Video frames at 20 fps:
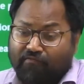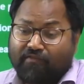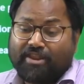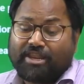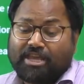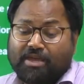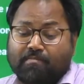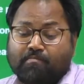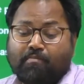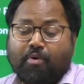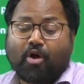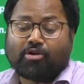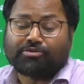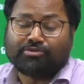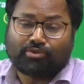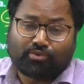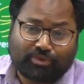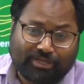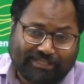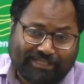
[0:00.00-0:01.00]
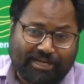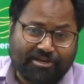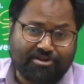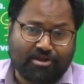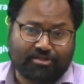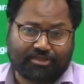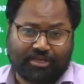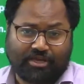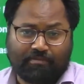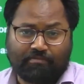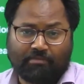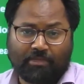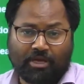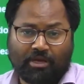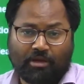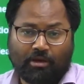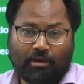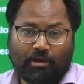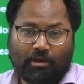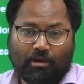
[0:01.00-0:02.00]
very important to the central theme,
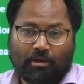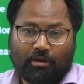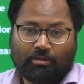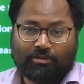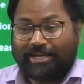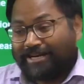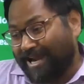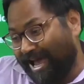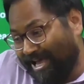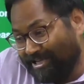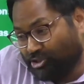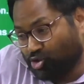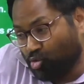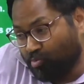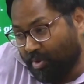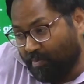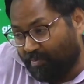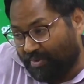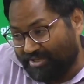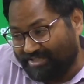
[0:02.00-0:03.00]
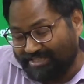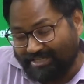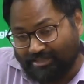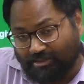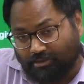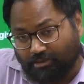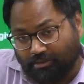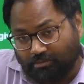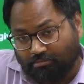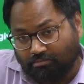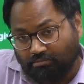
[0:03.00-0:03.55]
that has to be present